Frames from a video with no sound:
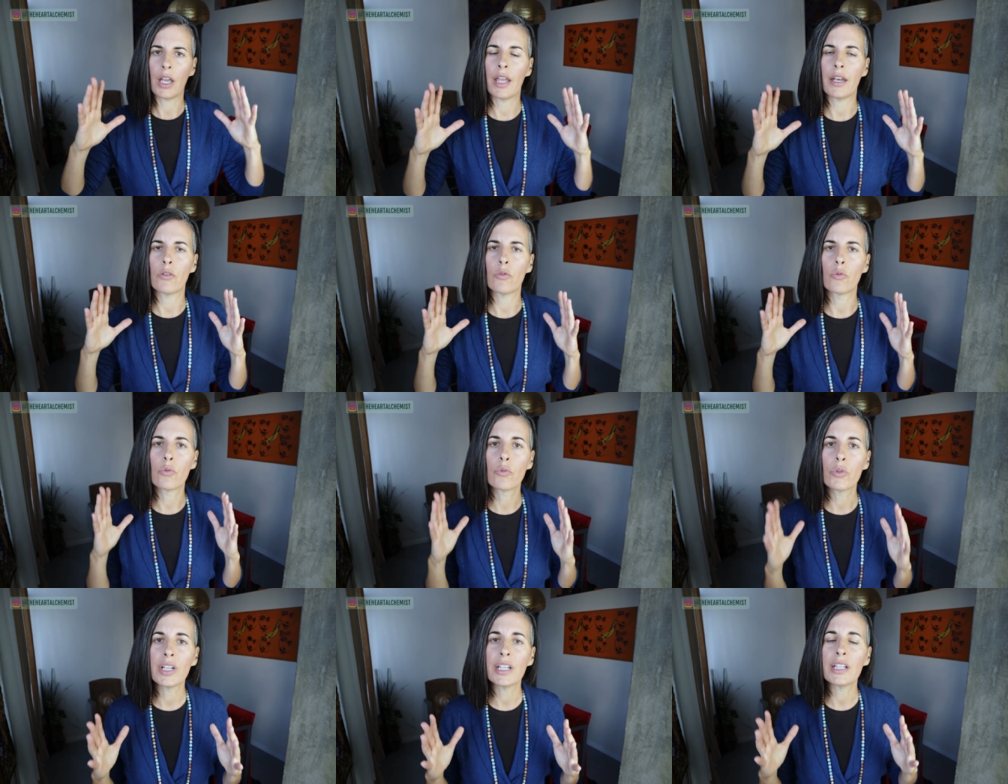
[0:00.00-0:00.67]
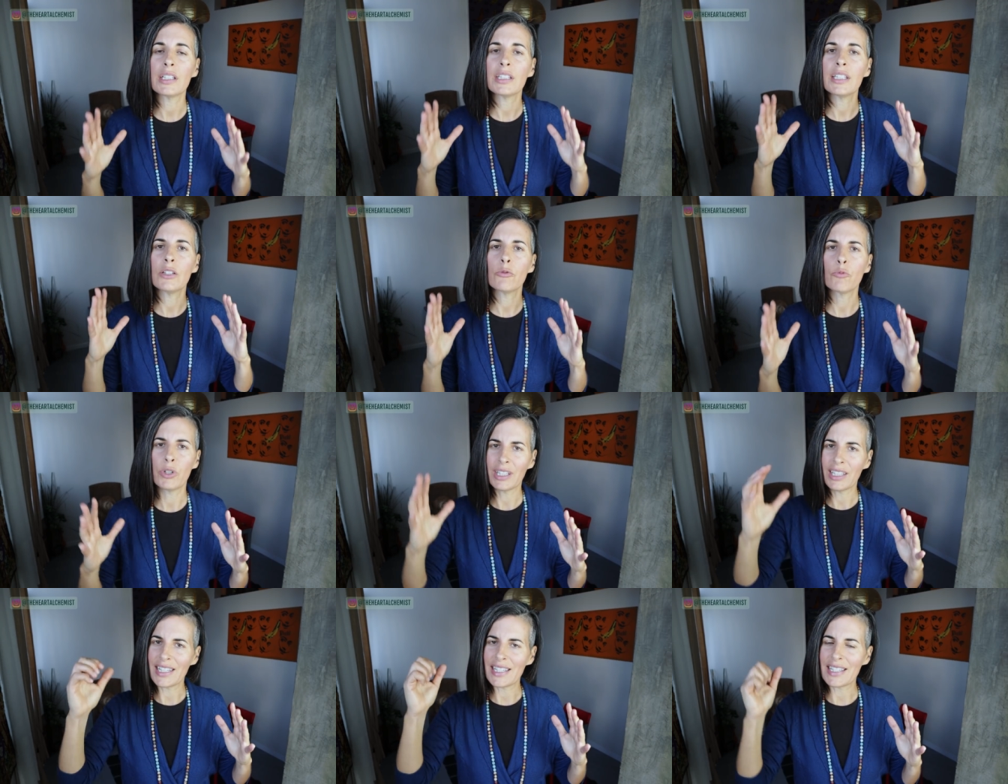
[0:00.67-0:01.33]
and really
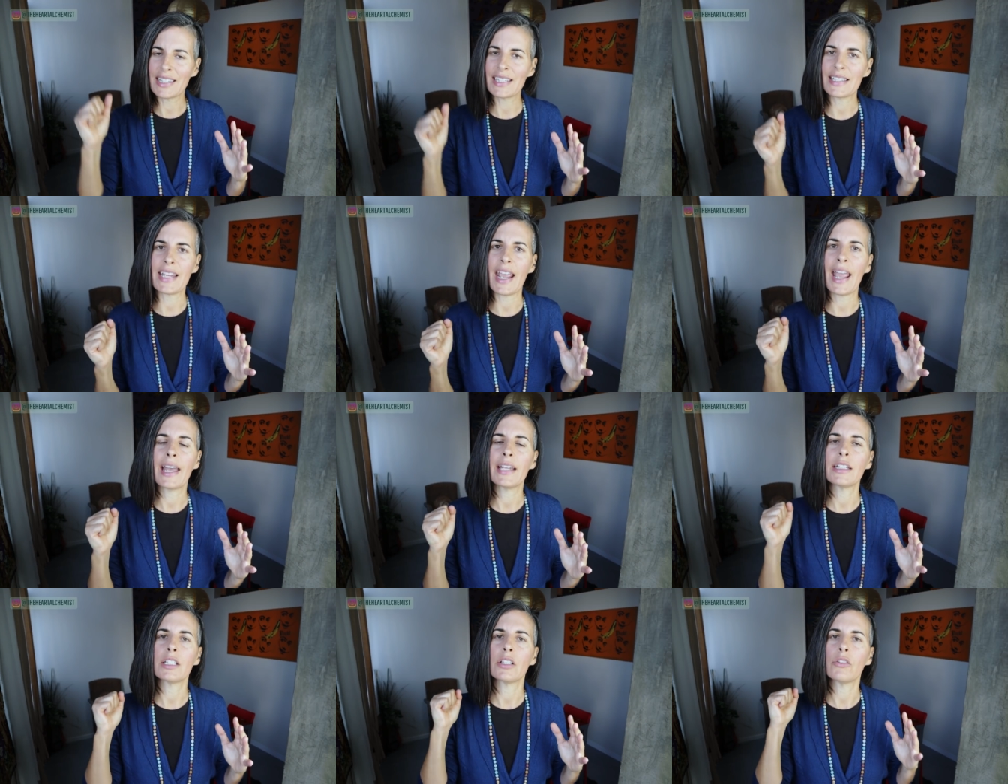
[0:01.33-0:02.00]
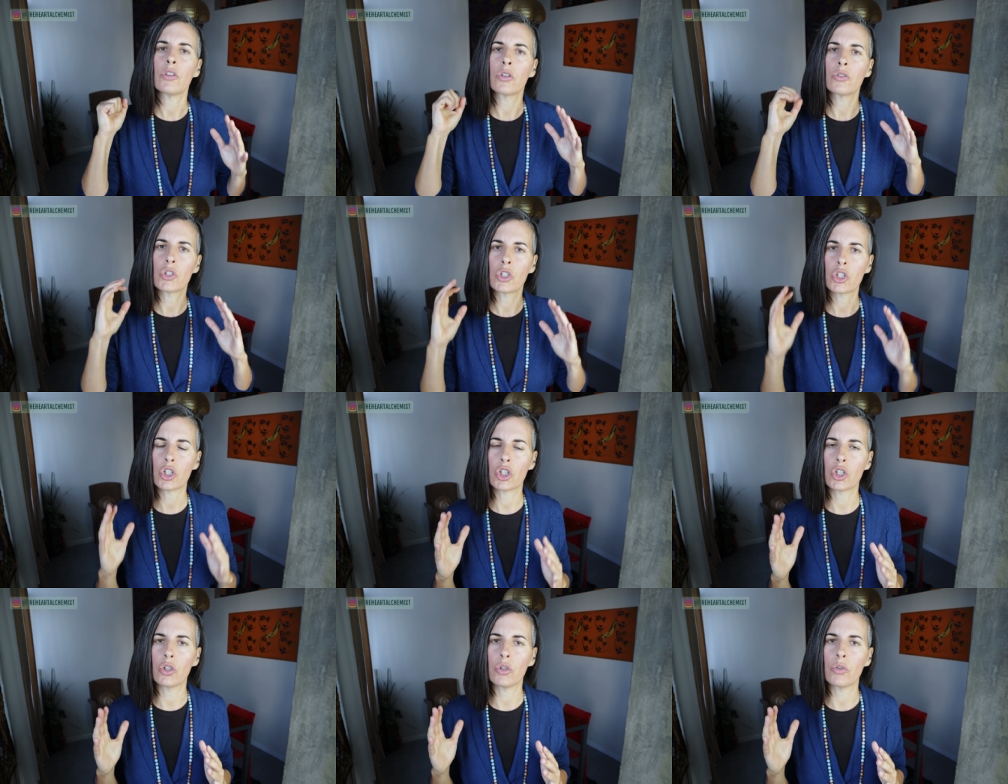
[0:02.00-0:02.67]
really stand in those
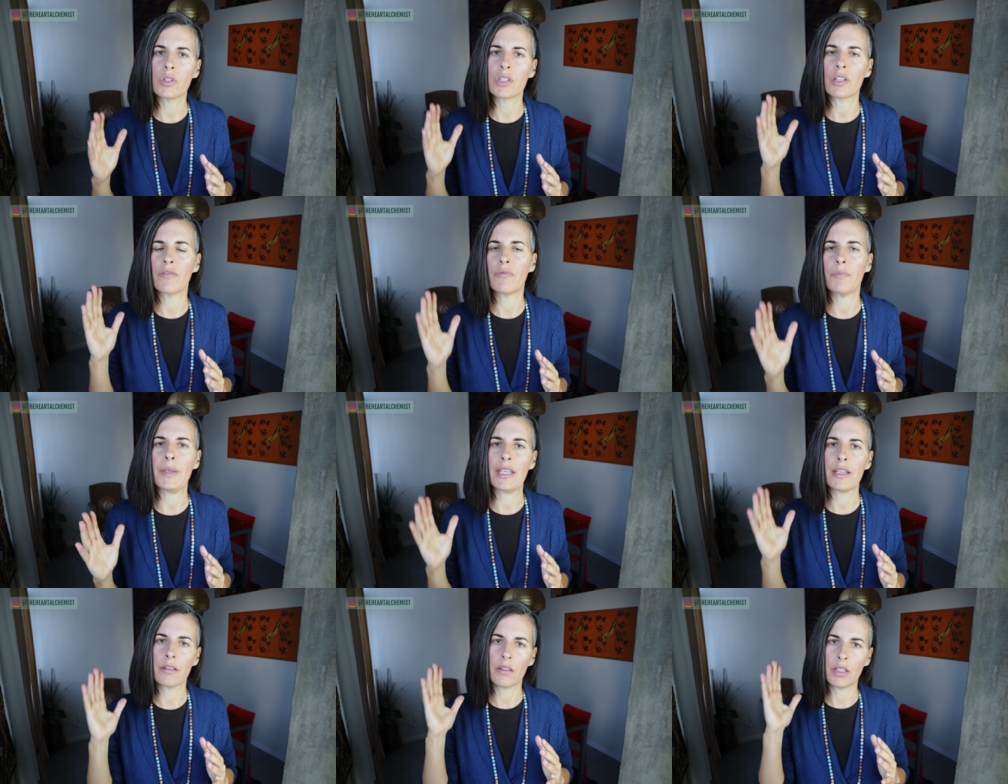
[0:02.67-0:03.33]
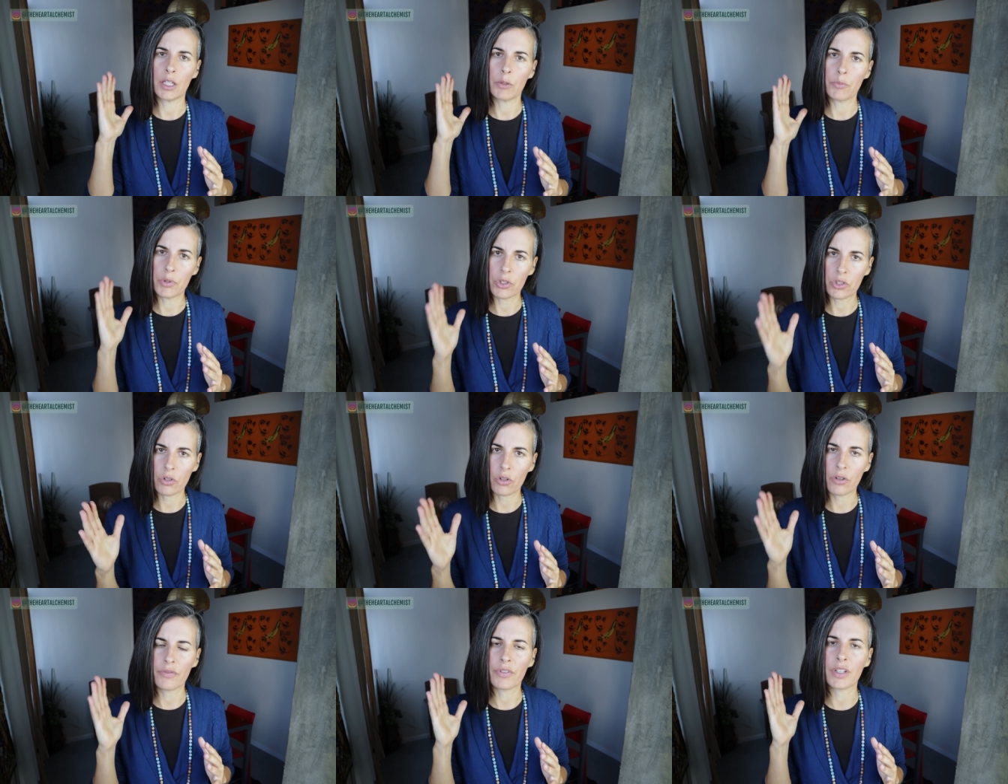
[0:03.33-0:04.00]
shoes of being the
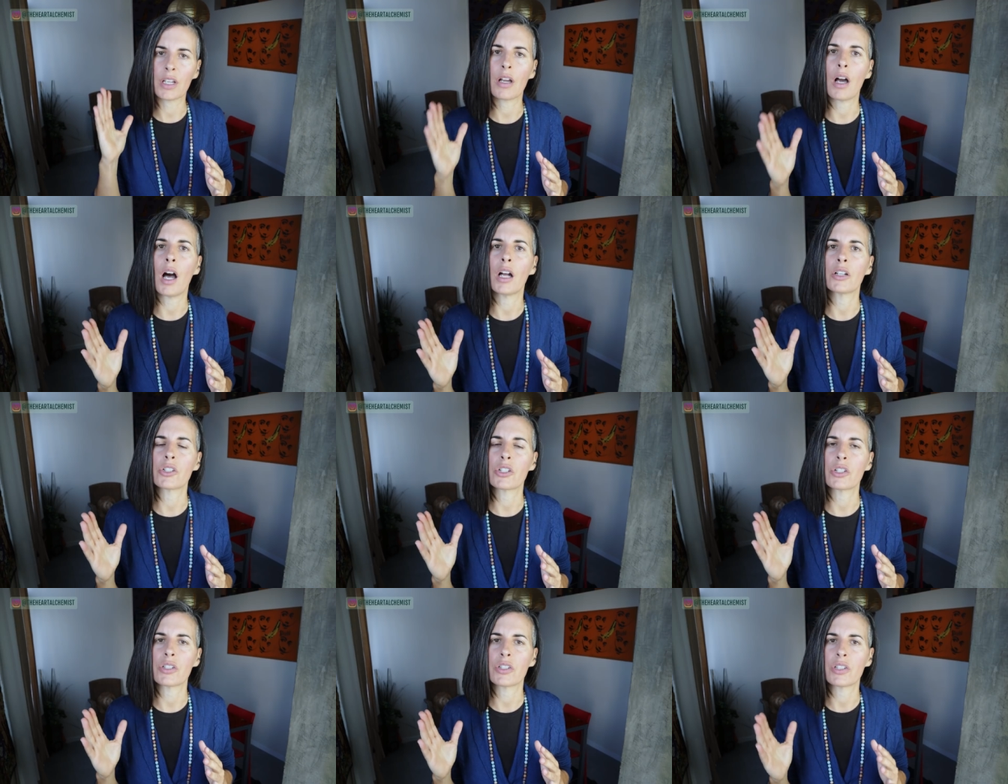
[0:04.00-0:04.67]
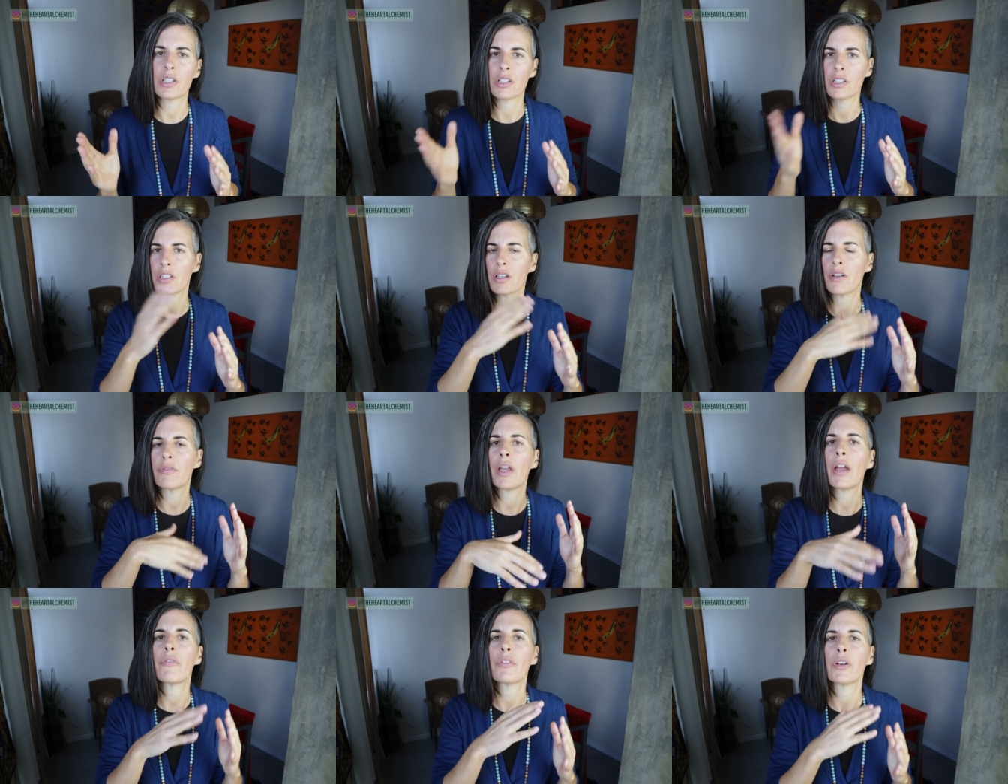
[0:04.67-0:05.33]
observing consciousness
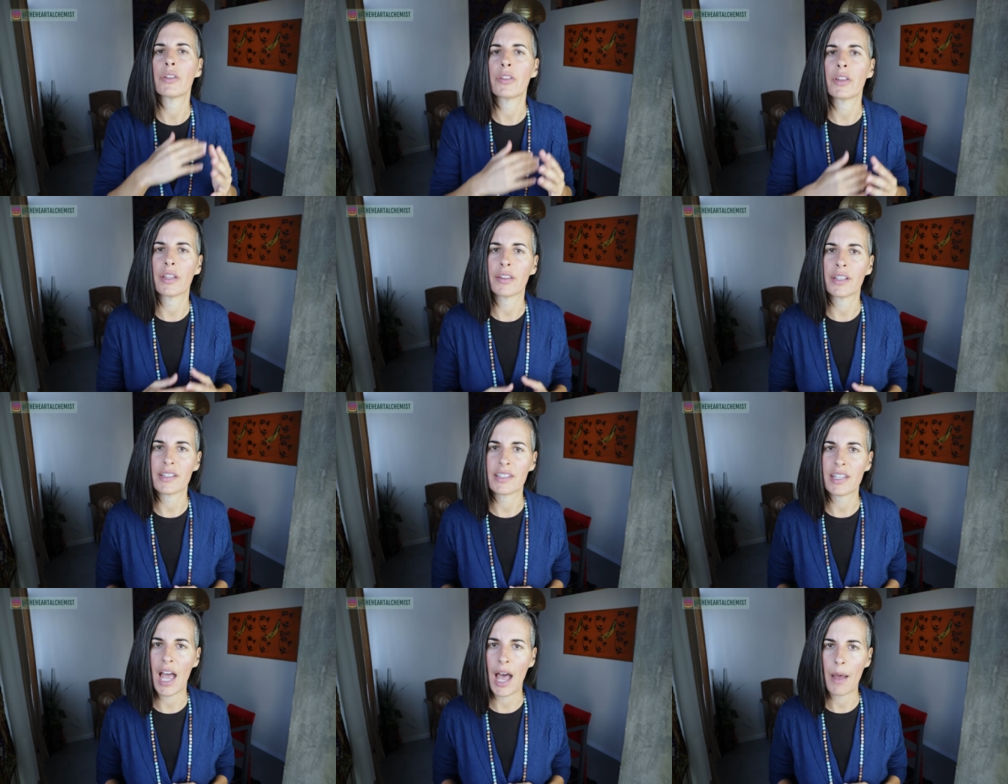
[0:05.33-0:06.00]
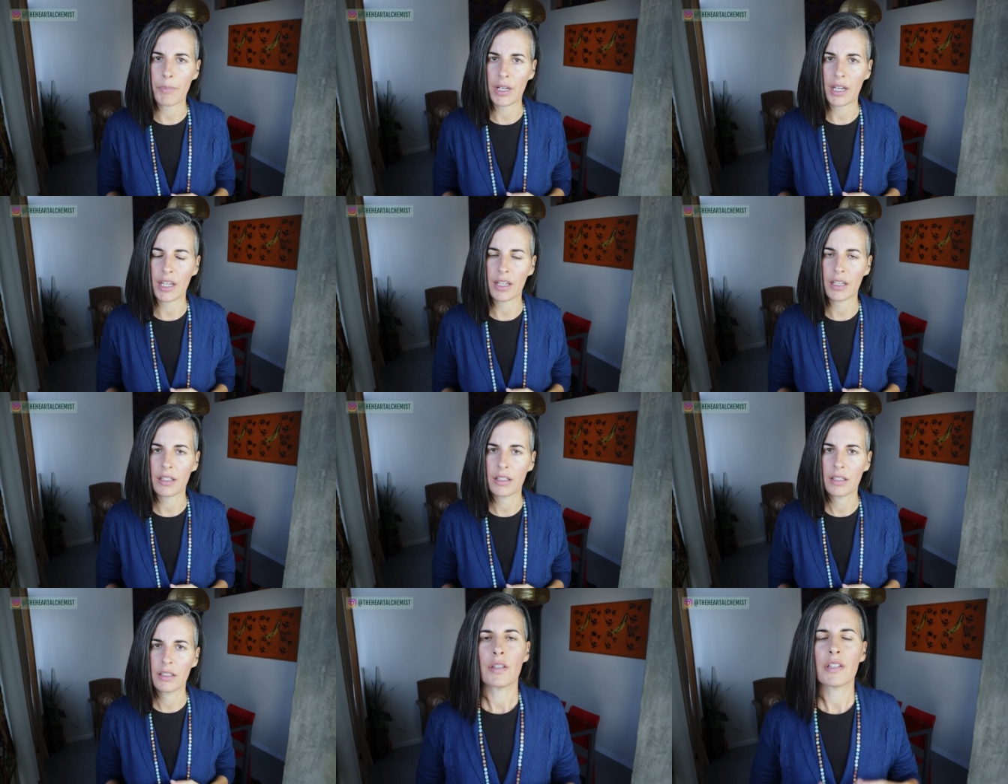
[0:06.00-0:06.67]
of everything that's
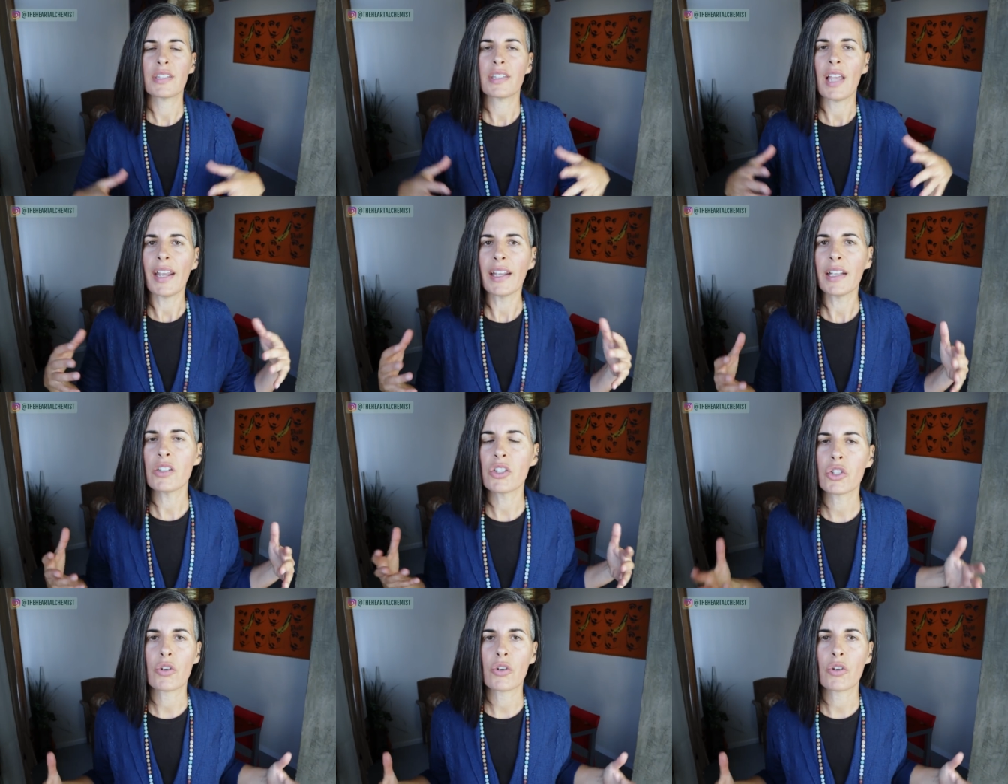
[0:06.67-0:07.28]
happening the second